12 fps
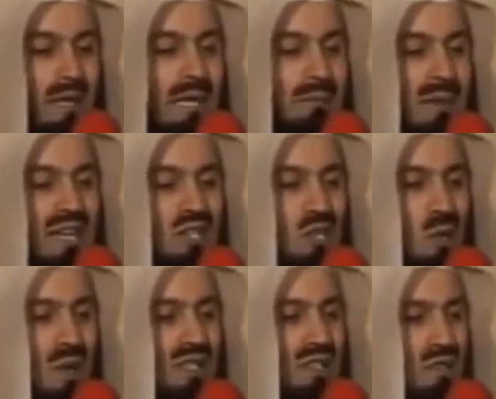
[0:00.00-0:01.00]
he made
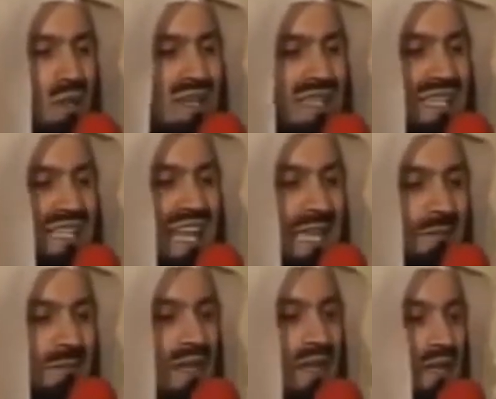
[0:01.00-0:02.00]
sure as soon as it
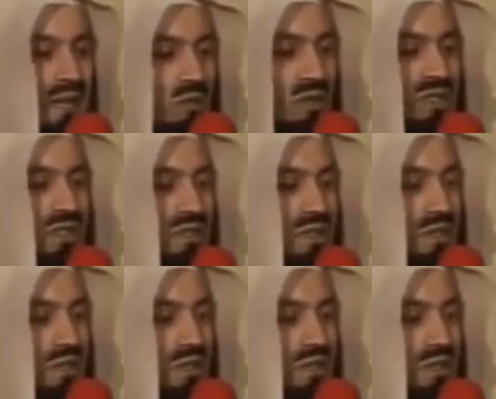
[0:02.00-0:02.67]
came, it was